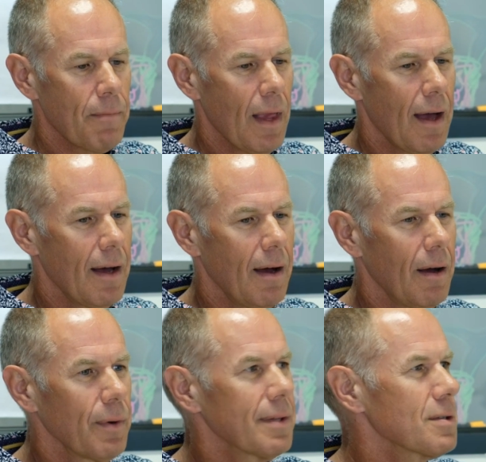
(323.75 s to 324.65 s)
I
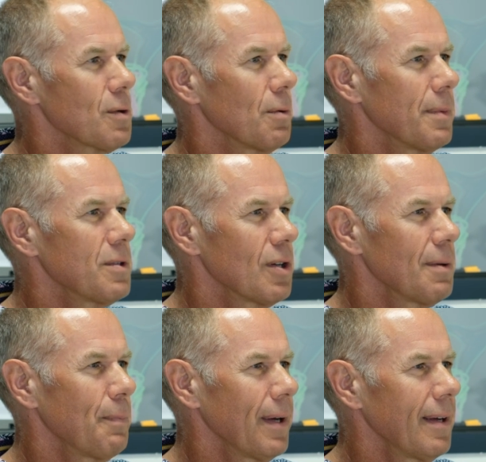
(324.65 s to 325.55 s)
went and saw my
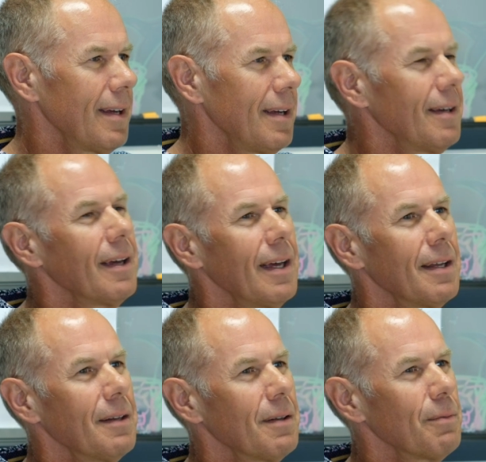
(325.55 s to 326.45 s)
GP,
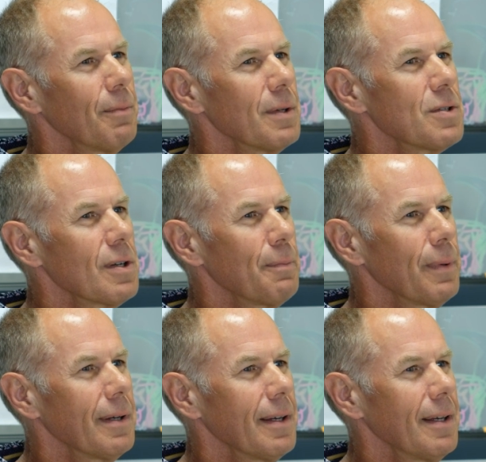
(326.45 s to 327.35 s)
and my
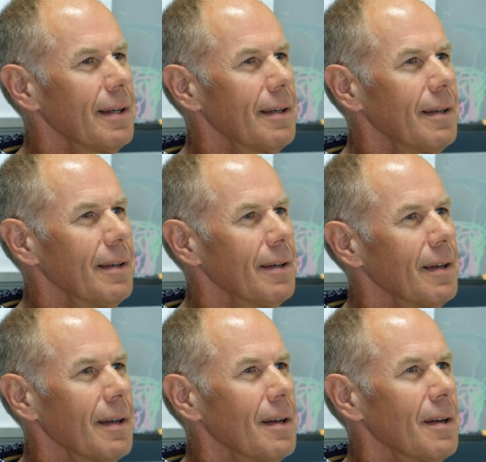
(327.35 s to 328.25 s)
GP
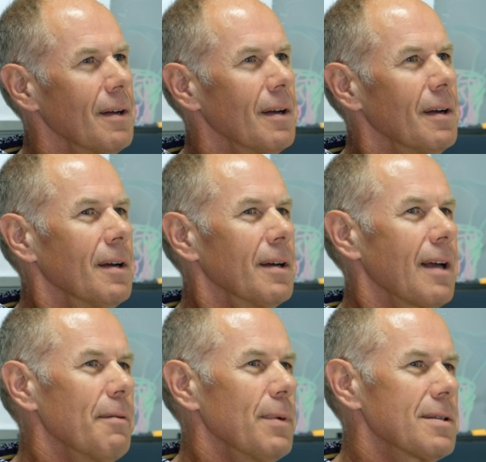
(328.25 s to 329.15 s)

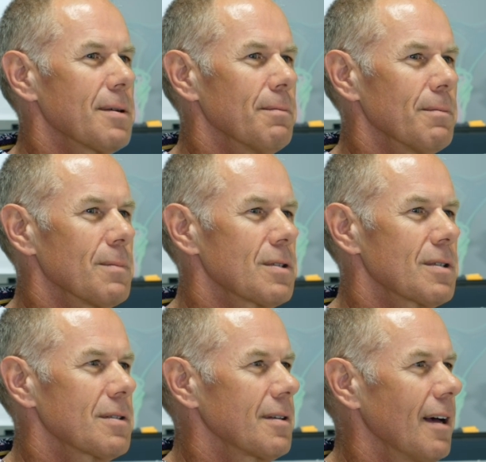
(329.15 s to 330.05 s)
gave me some,
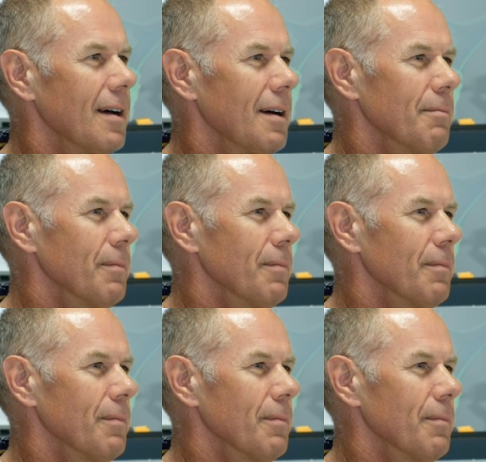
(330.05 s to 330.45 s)
Somax,